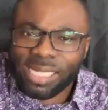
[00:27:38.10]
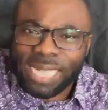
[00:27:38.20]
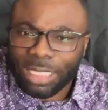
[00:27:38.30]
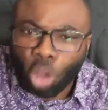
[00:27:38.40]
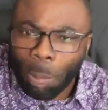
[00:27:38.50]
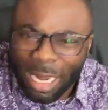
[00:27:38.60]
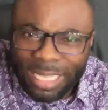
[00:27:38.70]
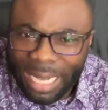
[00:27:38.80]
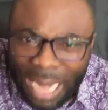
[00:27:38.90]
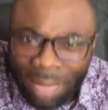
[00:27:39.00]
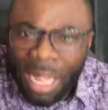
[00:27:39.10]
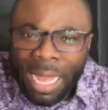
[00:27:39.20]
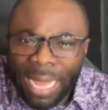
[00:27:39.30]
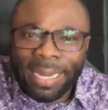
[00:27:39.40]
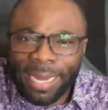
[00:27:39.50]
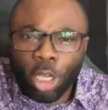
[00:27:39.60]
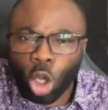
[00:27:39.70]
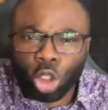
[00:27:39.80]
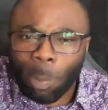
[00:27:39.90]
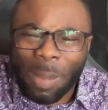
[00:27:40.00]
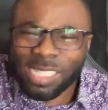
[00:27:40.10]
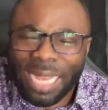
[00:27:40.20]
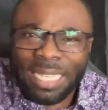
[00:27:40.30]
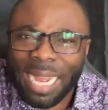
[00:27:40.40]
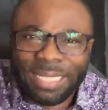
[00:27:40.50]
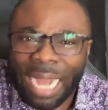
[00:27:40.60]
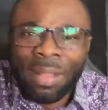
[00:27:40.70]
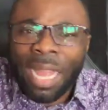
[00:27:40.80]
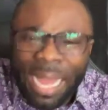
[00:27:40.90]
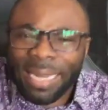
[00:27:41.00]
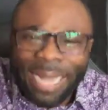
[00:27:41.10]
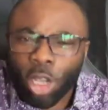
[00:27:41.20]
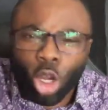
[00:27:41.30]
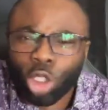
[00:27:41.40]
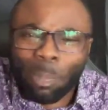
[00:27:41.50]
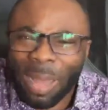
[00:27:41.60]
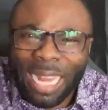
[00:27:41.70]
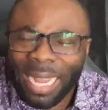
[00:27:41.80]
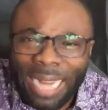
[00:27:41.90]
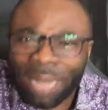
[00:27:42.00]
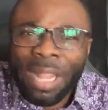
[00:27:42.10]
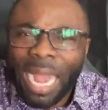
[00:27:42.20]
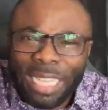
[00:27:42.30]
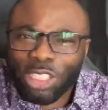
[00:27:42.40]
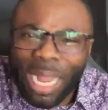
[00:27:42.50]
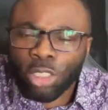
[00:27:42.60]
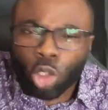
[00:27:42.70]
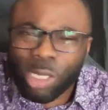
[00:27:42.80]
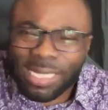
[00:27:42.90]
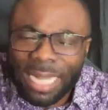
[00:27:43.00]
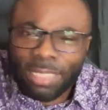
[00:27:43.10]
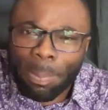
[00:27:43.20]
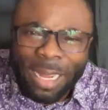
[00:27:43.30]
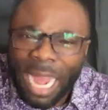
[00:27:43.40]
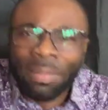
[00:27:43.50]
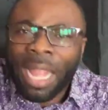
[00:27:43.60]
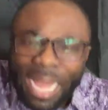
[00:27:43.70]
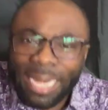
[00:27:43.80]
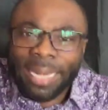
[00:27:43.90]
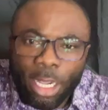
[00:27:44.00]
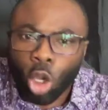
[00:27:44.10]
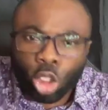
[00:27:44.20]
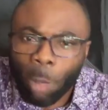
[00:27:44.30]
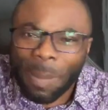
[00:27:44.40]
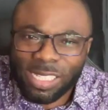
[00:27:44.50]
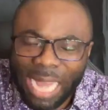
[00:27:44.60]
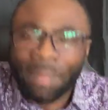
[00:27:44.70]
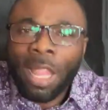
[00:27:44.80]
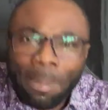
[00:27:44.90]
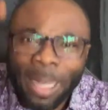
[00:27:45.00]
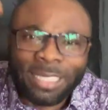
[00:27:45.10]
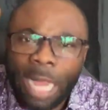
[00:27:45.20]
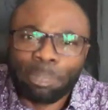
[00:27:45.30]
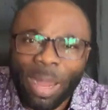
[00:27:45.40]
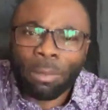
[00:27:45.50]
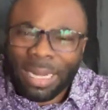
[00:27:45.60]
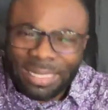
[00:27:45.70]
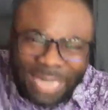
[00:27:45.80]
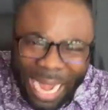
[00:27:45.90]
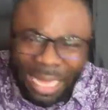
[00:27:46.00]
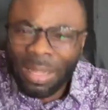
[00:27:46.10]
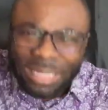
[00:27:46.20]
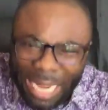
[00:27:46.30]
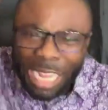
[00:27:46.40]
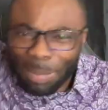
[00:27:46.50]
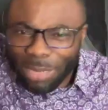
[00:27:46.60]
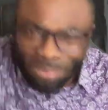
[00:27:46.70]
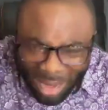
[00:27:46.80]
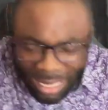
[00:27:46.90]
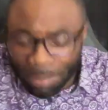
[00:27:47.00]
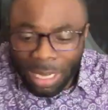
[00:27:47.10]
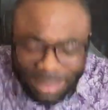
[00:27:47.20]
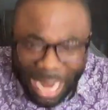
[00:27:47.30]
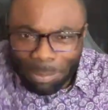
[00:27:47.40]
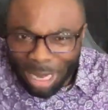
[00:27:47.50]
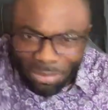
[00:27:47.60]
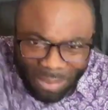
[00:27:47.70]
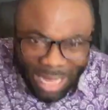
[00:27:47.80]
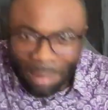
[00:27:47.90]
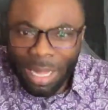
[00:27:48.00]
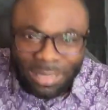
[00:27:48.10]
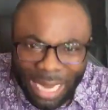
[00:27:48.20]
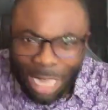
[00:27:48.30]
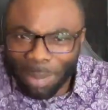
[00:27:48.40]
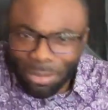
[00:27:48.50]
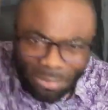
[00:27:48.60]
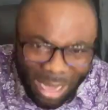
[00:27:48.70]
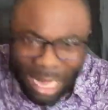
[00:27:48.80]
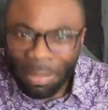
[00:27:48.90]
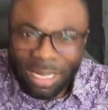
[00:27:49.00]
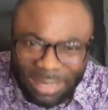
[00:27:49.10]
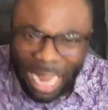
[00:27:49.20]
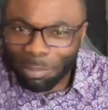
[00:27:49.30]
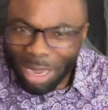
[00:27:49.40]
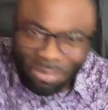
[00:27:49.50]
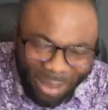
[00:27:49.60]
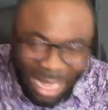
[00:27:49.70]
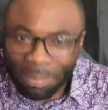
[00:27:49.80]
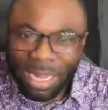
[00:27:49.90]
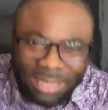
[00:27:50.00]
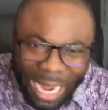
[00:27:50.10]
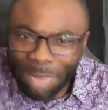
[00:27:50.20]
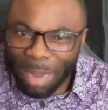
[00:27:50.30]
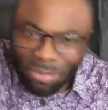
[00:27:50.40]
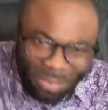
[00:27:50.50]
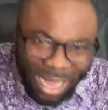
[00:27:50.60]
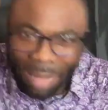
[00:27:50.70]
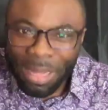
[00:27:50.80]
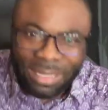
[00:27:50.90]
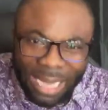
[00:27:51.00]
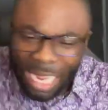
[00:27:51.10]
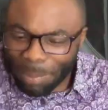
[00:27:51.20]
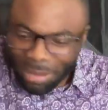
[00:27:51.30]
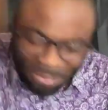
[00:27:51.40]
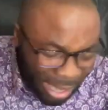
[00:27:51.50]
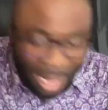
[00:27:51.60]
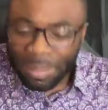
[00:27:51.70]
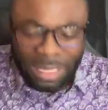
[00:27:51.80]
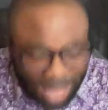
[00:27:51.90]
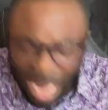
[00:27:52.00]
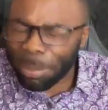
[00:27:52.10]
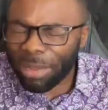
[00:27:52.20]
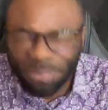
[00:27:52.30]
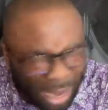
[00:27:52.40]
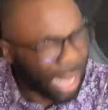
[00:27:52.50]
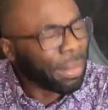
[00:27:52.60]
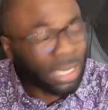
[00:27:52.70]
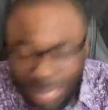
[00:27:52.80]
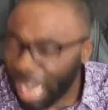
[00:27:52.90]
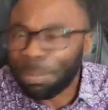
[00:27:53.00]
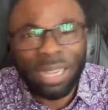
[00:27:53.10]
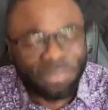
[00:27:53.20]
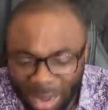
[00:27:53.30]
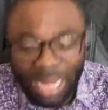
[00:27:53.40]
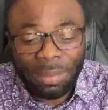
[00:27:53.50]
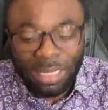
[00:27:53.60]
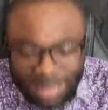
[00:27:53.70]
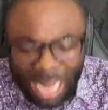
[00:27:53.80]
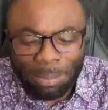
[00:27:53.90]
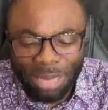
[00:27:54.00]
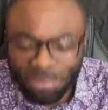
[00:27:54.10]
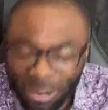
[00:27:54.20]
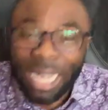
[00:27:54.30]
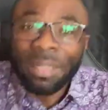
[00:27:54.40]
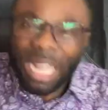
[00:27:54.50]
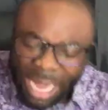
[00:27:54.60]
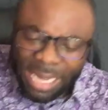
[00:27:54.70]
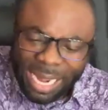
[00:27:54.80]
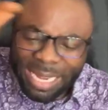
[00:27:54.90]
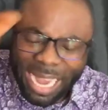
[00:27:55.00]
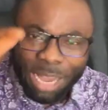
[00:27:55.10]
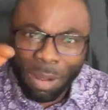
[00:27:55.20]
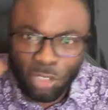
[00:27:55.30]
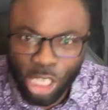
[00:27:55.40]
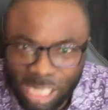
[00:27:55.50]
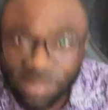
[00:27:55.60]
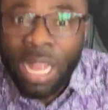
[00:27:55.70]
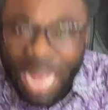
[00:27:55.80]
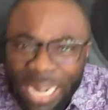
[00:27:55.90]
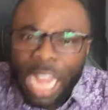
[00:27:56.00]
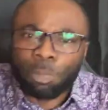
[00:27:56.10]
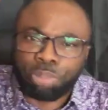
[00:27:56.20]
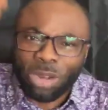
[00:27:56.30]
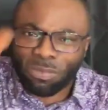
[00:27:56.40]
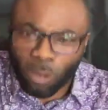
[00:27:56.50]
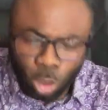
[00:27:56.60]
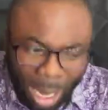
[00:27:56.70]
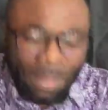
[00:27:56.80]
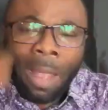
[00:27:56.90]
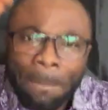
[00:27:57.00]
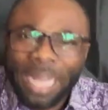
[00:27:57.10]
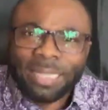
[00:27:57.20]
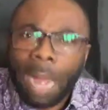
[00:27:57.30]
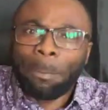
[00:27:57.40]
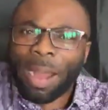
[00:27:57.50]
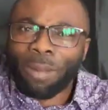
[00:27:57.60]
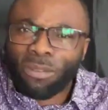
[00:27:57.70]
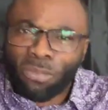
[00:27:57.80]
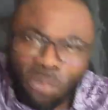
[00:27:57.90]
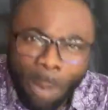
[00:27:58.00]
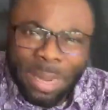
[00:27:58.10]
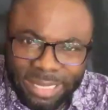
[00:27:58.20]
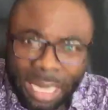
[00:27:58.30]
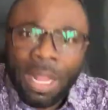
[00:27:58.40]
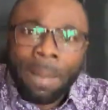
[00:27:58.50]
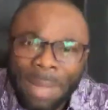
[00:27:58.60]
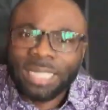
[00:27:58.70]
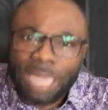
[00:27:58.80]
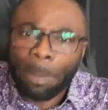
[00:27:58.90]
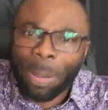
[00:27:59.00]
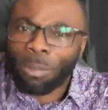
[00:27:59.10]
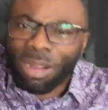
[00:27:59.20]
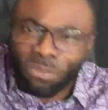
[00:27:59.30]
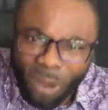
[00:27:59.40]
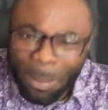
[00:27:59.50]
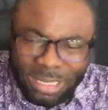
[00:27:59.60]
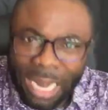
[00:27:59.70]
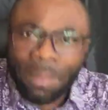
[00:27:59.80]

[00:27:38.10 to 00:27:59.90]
Elekoto paligada, elekoto pazadiata, elekoto palagada, ajantos katabada, elekoto paska. May that power die, die by fire, die by fire, die by fire, die by fire, die by fire, die by fire, die by fire, die by fire, die by fire. In the name of Jesus, and I pray for you. May that power vomit, may that power vomit